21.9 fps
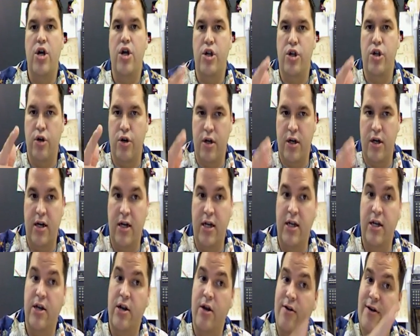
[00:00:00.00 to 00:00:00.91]
You're going to
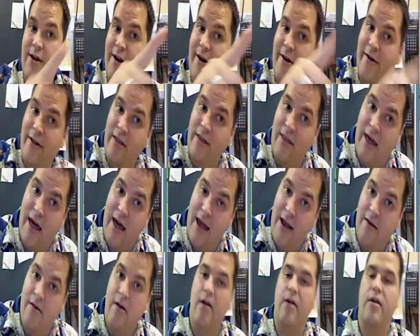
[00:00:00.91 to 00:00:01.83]
need to know not only the
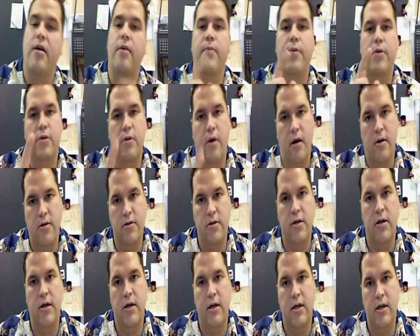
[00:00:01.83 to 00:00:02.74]
hierarchy, but you're also
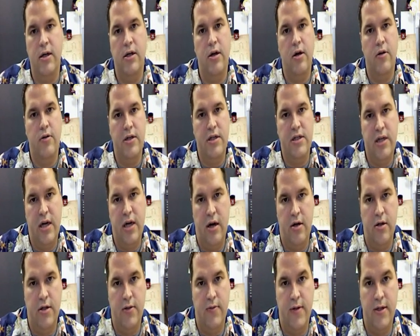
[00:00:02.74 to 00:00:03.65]
going to need to know these
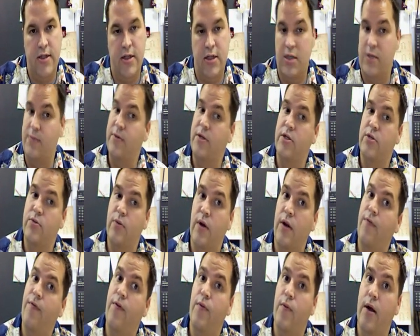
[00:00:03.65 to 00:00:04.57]
characteristics. Because what
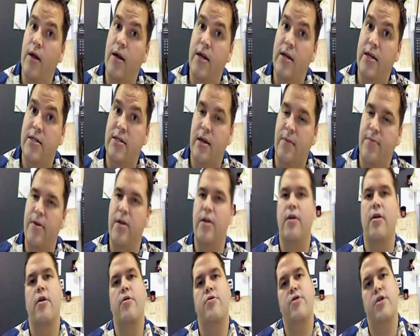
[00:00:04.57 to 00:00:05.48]
if you run into something and
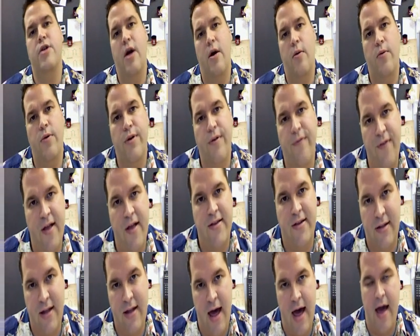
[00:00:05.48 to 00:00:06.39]
you go, gee, I wonder if that's
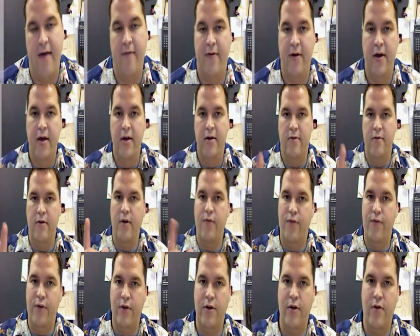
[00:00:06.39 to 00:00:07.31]
alive? Well,
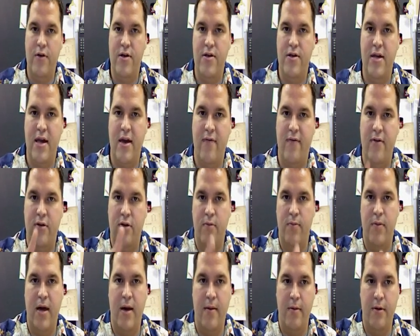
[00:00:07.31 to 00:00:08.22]
if you know these 7, you'll
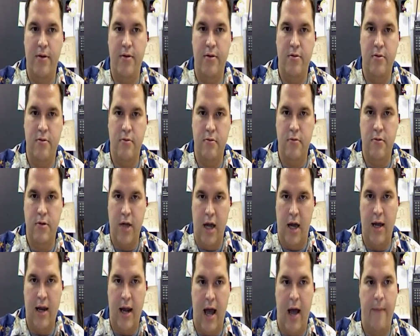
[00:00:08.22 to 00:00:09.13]
be able to
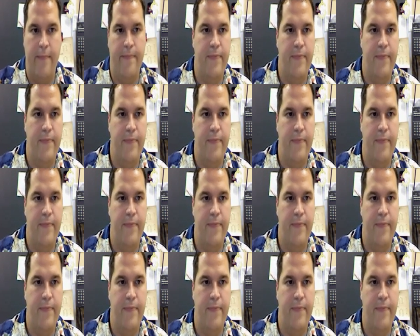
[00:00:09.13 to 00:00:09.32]
check it out.